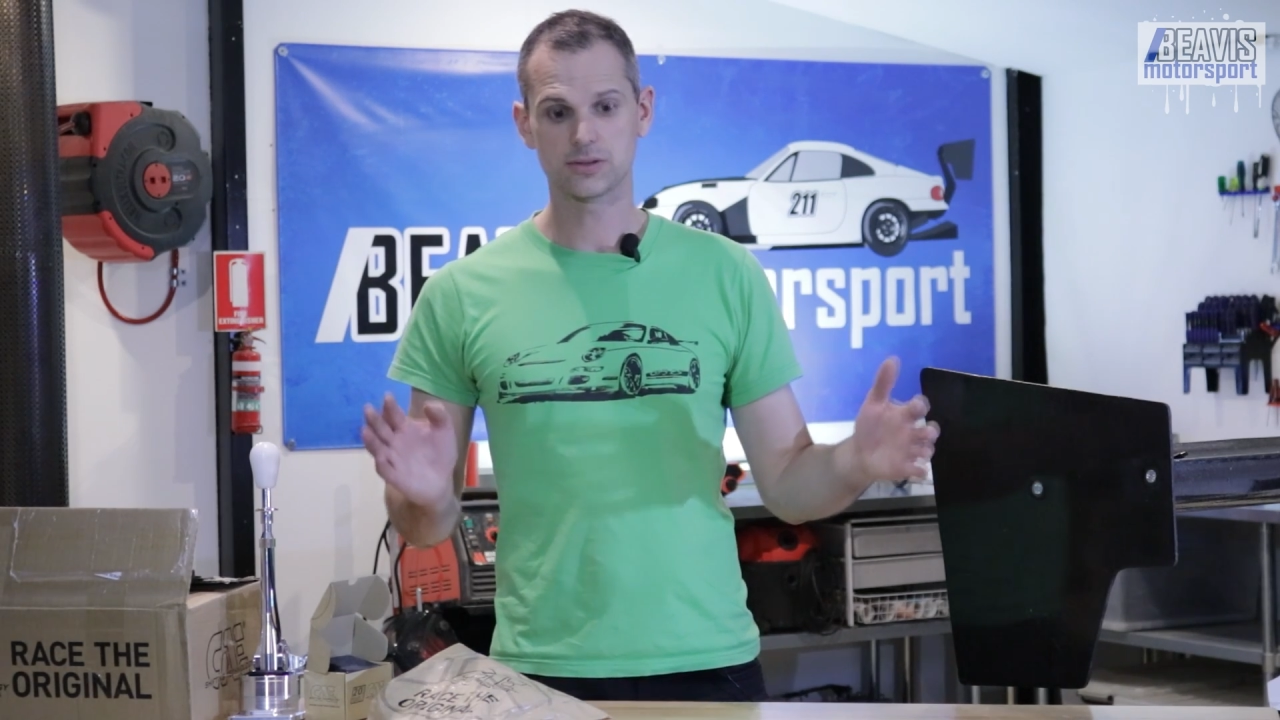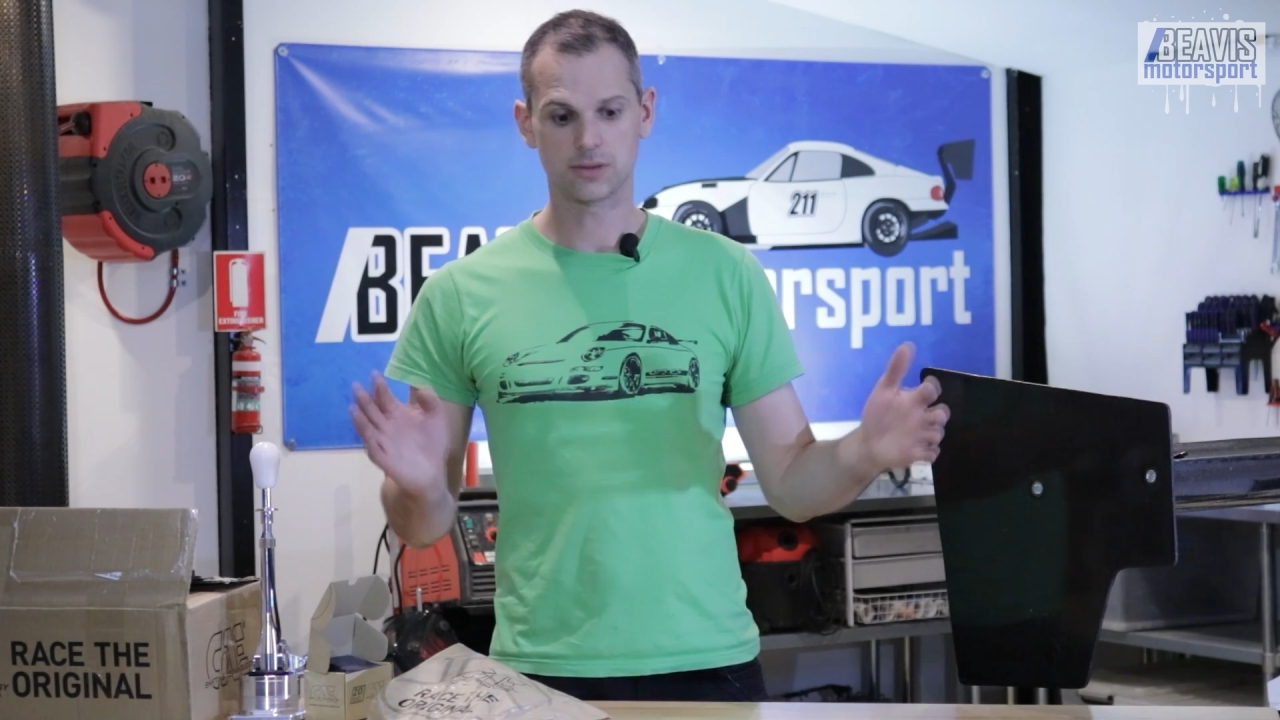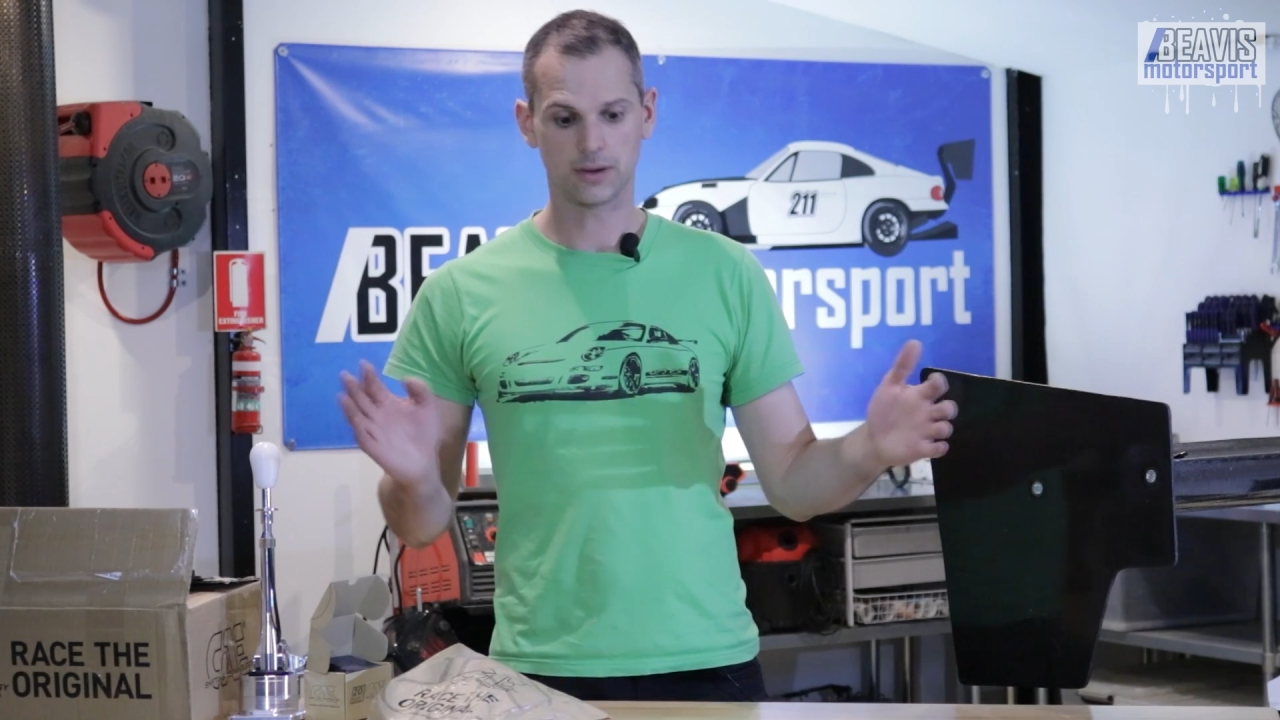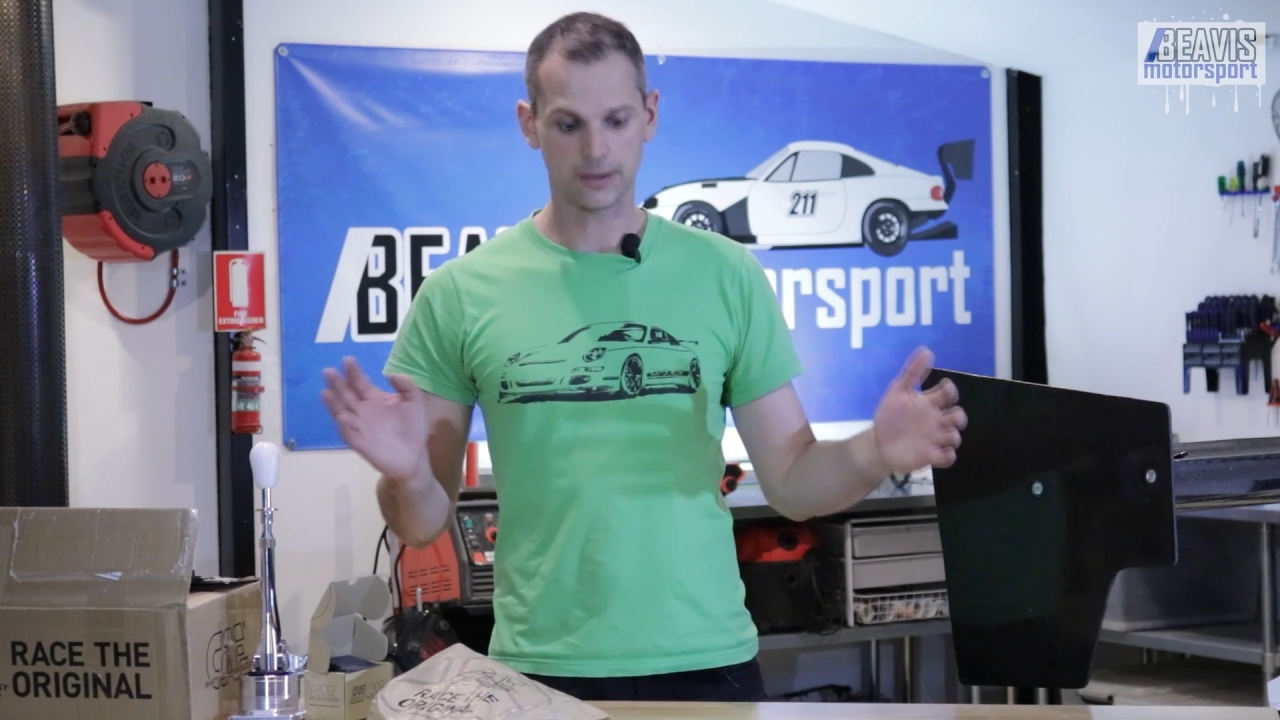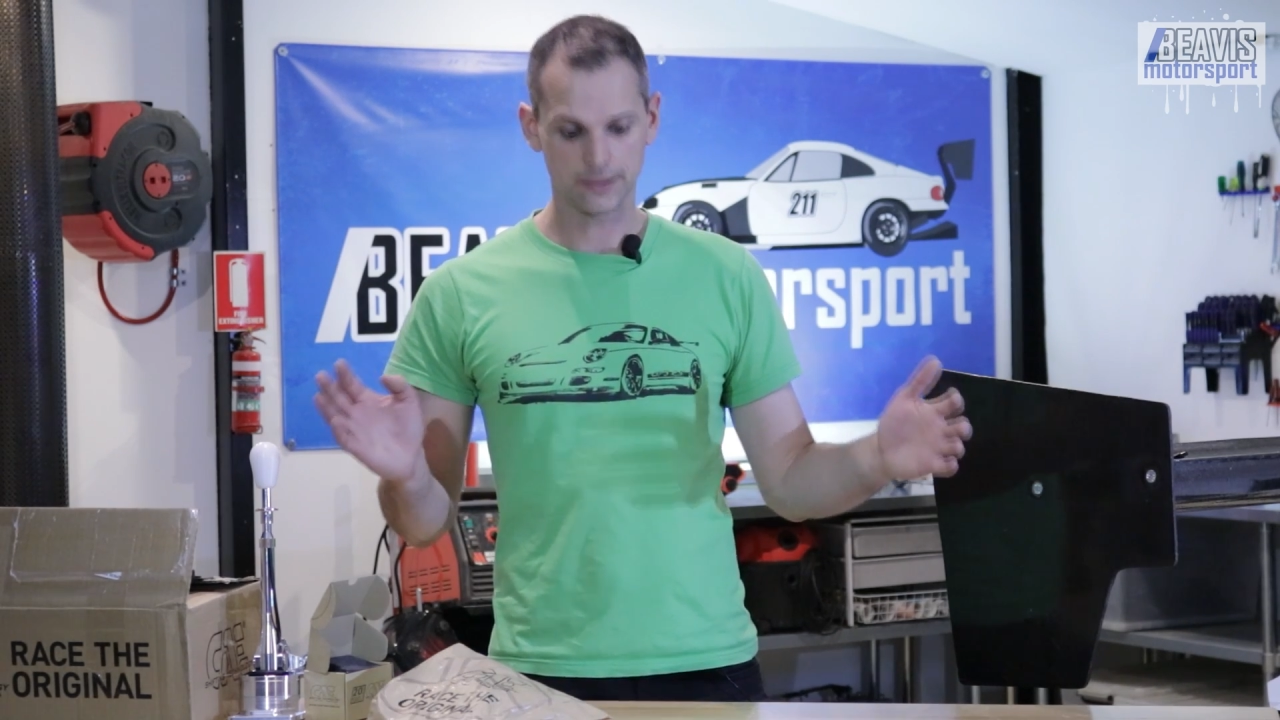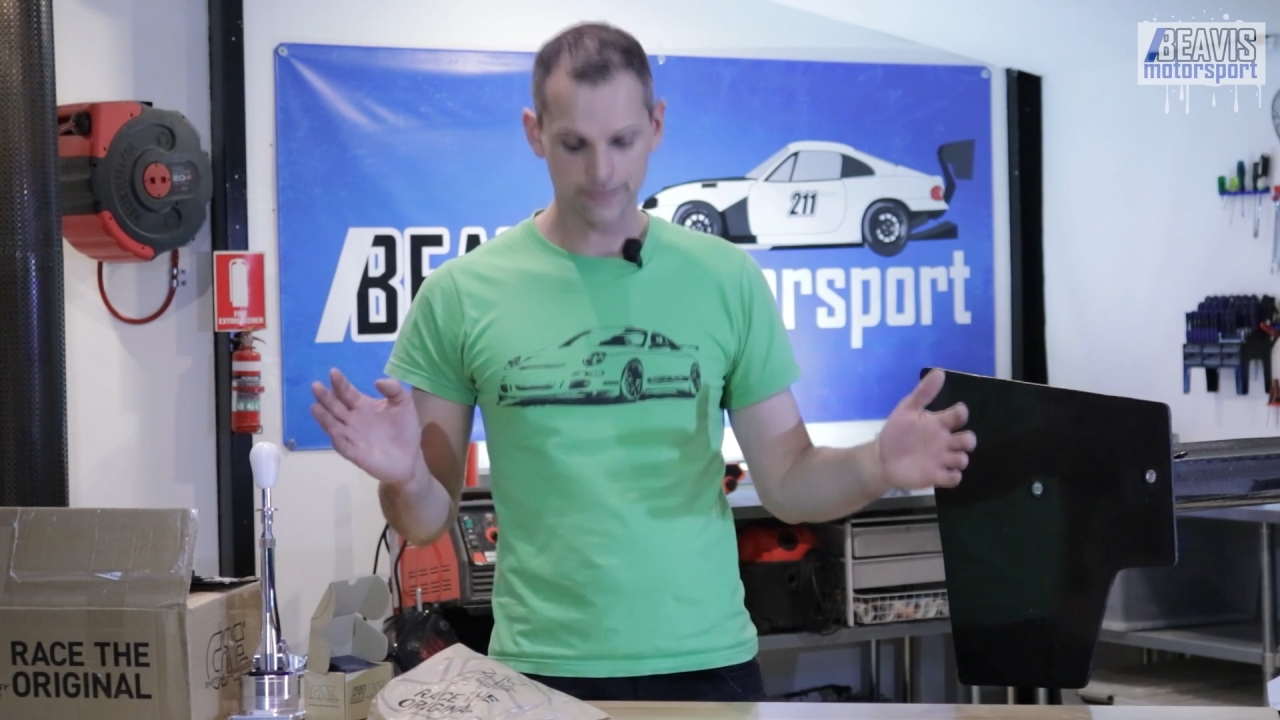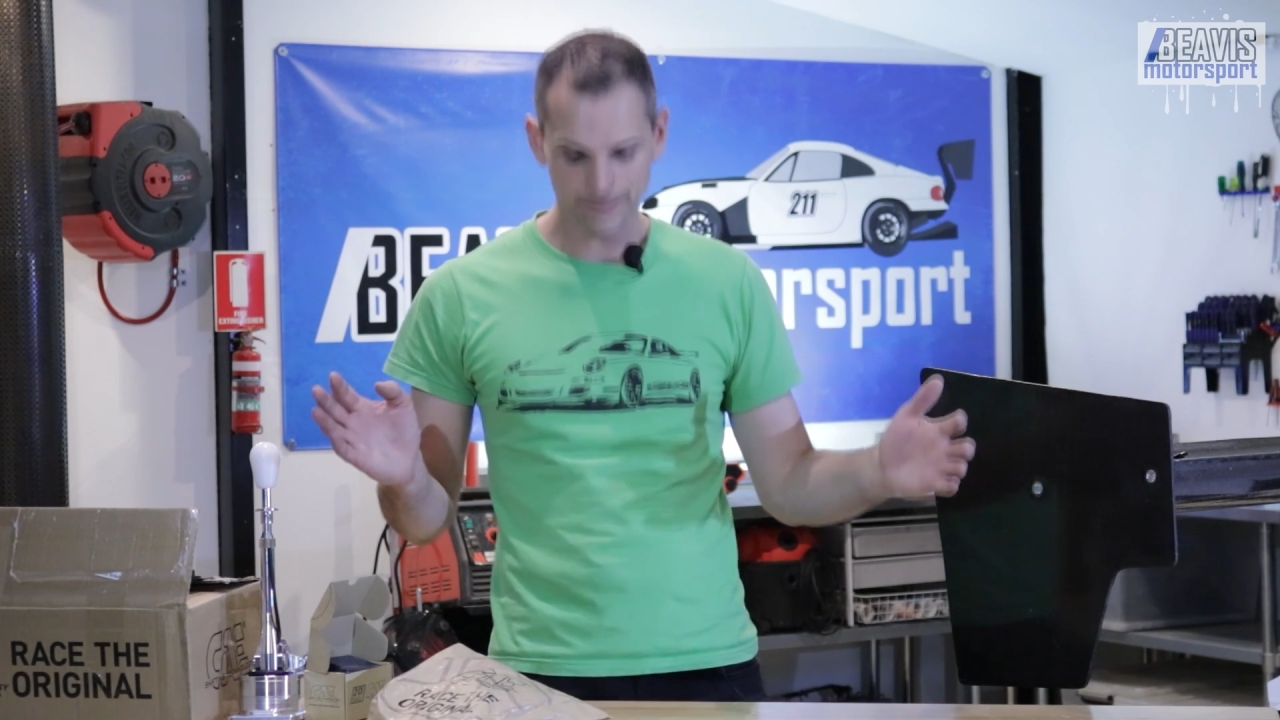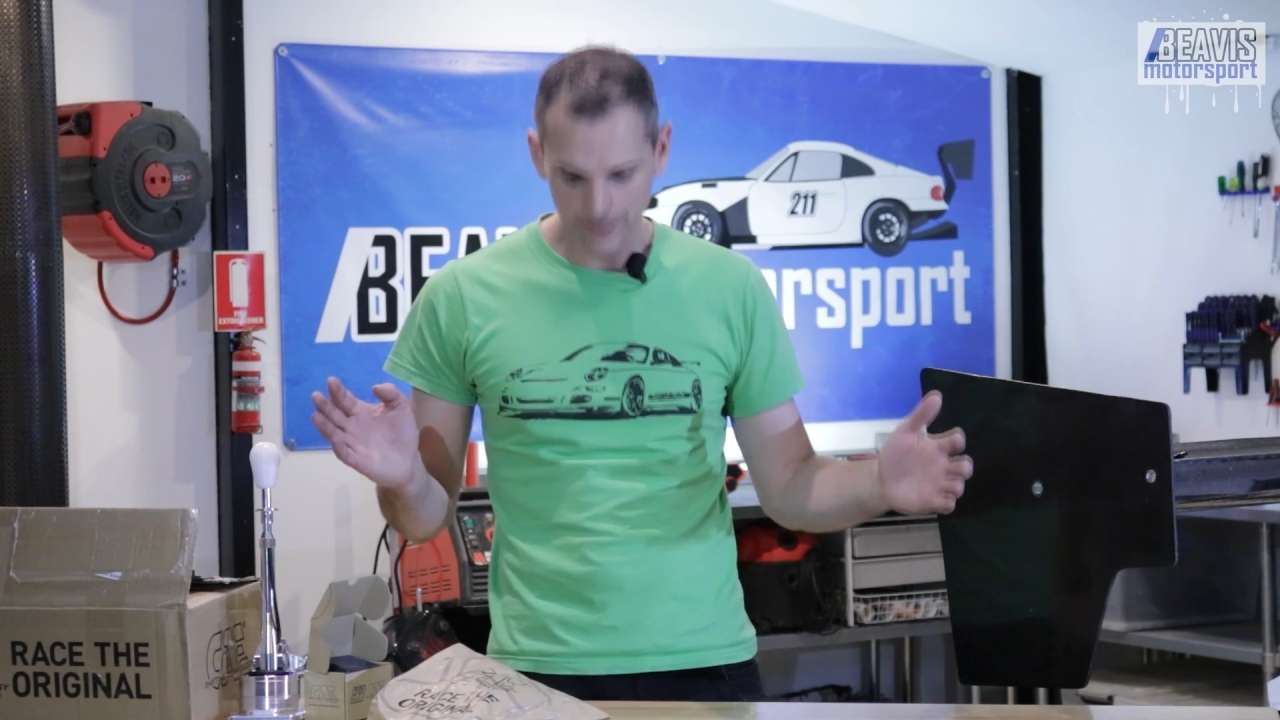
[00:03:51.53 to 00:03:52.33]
so